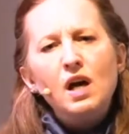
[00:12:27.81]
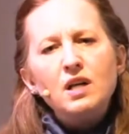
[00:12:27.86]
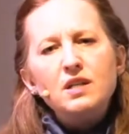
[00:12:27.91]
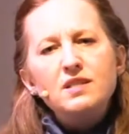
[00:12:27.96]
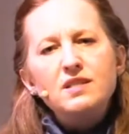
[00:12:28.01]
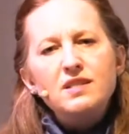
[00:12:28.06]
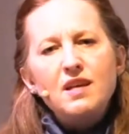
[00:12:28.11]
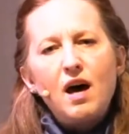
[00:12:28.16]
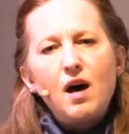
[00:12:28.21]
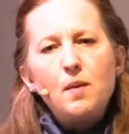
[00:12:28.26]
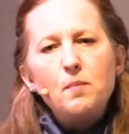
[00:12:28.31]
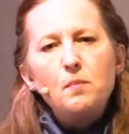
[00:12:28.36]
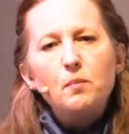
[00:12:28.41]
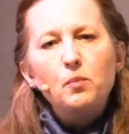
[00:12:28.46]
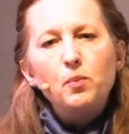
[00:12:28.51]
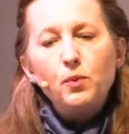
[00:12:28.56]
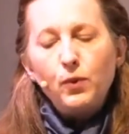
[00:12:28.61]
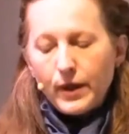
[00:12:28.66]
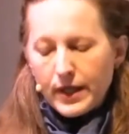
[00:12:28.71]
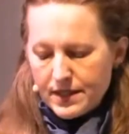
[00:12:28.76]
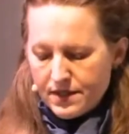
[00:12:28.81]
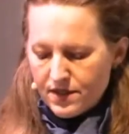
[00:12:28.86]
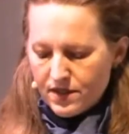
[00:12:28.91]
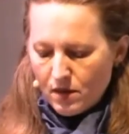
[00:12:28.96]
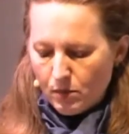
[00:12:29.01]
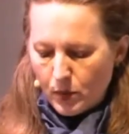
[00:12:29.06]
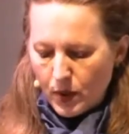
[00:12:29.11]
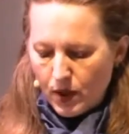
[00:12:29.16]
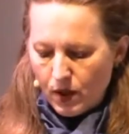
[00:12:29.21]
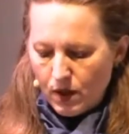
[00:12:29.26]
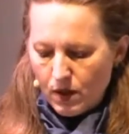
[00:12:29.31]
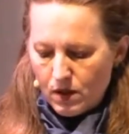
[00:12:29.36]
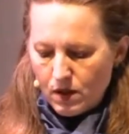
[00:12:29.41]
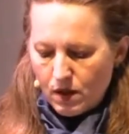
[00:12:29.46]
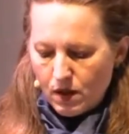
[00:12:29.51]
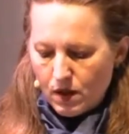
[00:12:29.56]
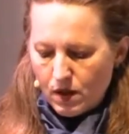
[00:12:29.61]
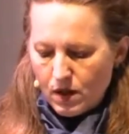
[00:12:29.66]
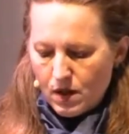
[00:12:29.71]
some principle